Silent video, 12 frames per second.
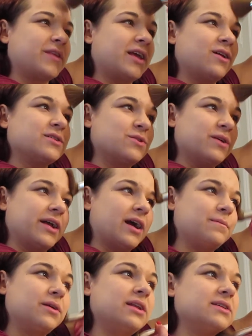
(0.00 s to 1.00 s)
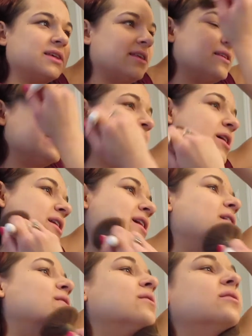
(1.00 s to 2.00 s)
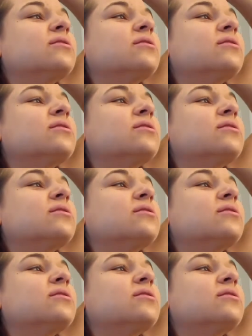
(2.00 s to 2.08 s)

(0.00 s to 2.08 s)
And also, like, I'm gonna say this right now.